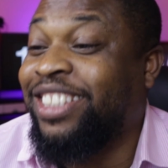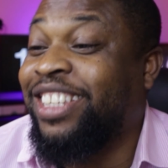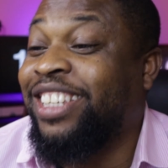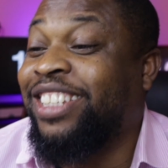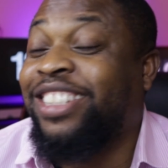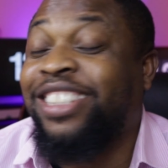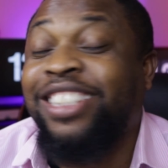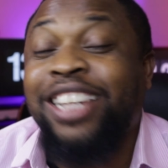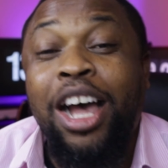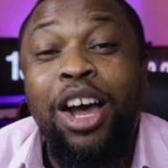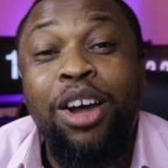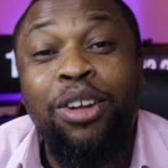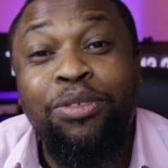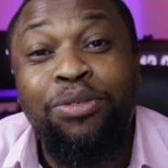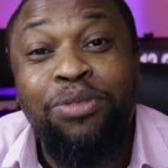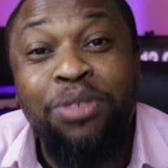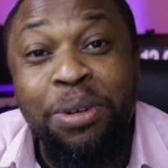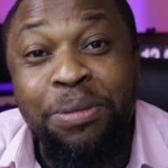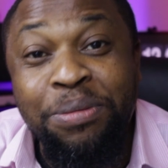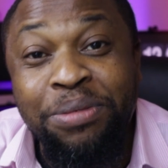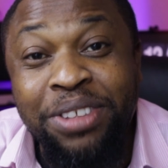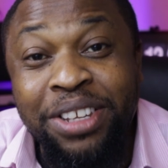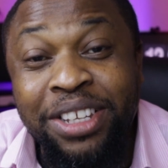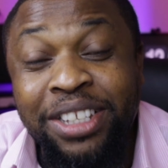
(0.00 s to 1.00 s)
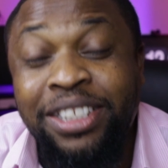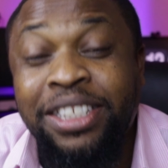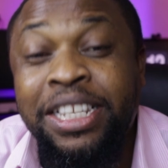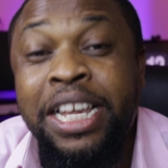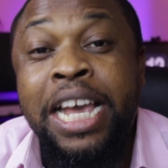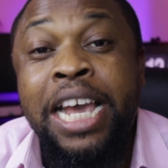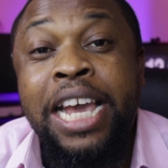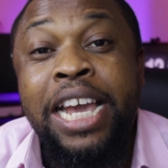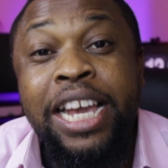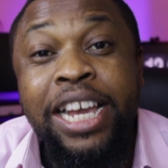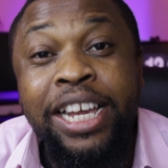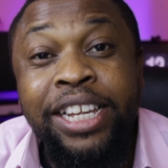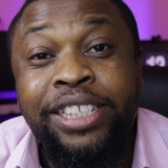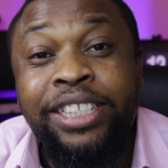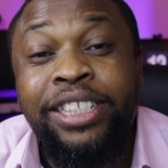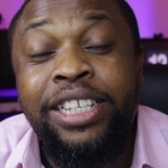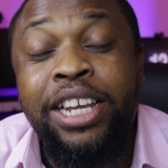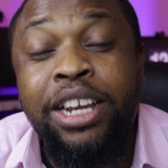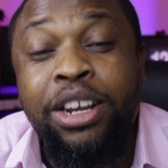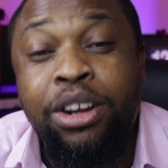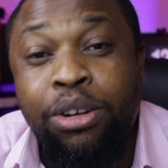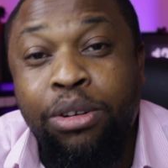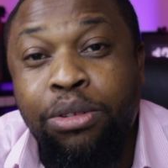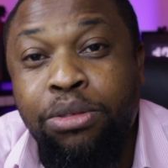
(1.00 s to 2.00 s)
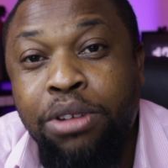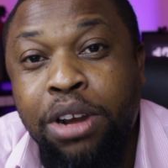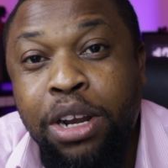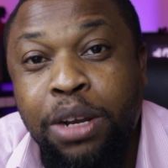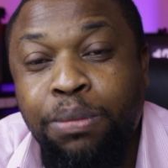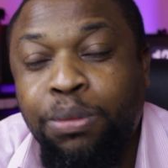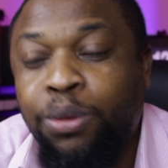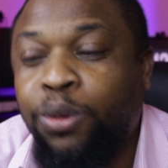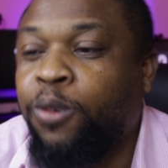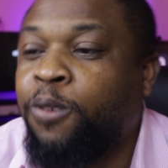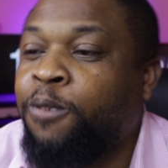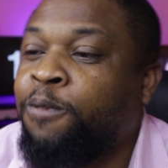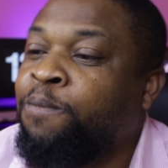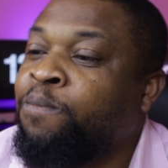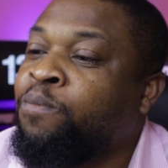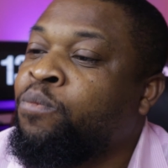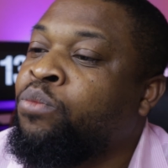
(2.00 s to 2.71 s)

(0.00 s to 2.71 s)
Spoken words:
The sound from this, it's incredible.